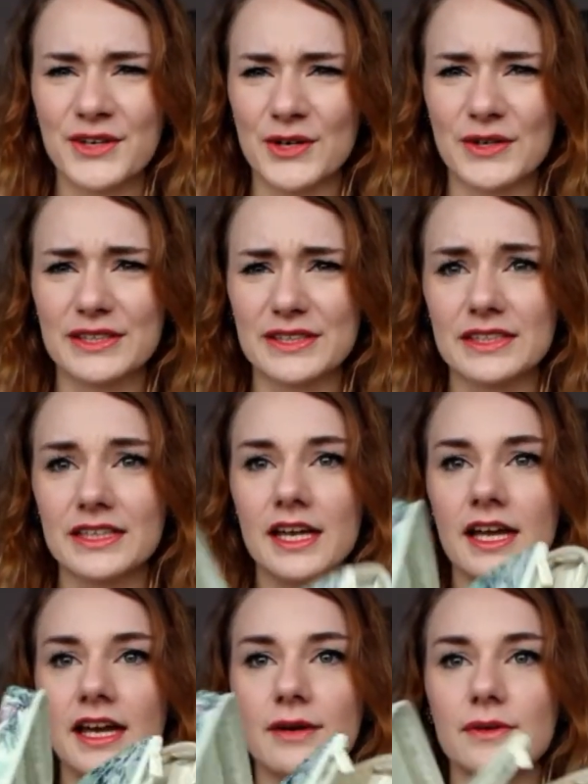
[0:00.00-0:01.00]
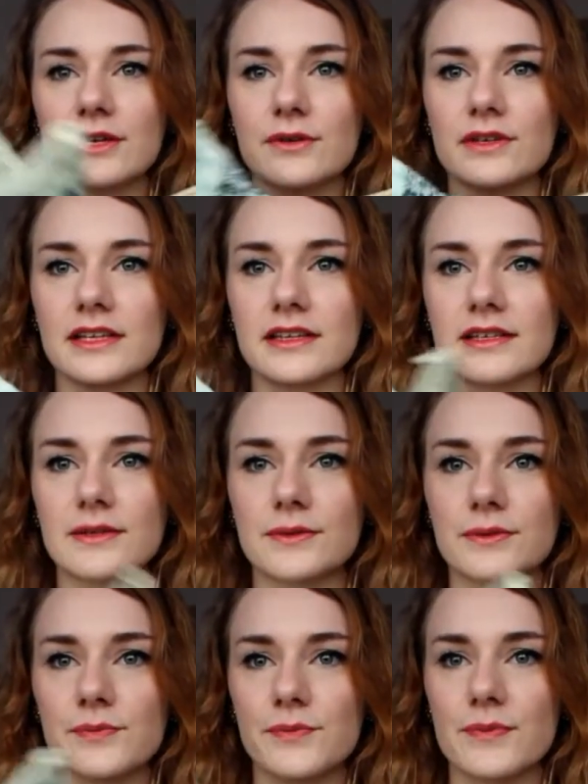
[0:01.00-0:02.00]
You've got like
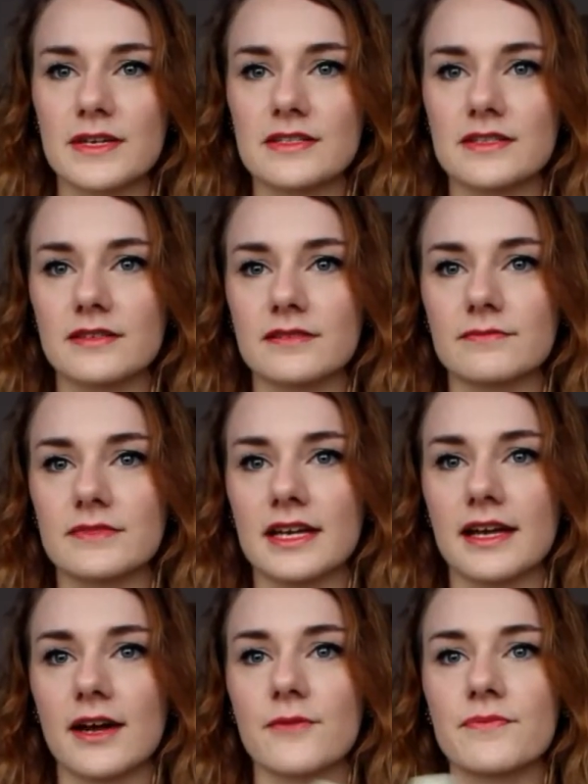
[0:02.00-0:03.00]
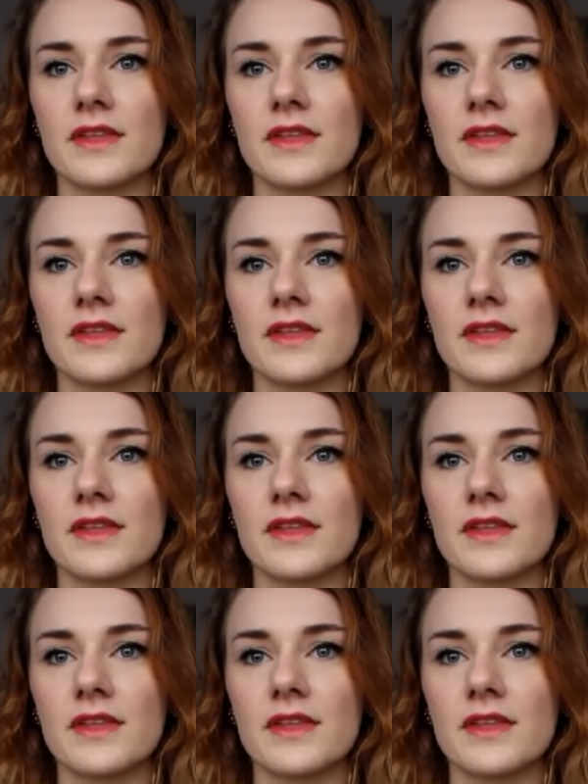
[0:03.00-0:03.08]
little bits you can take out.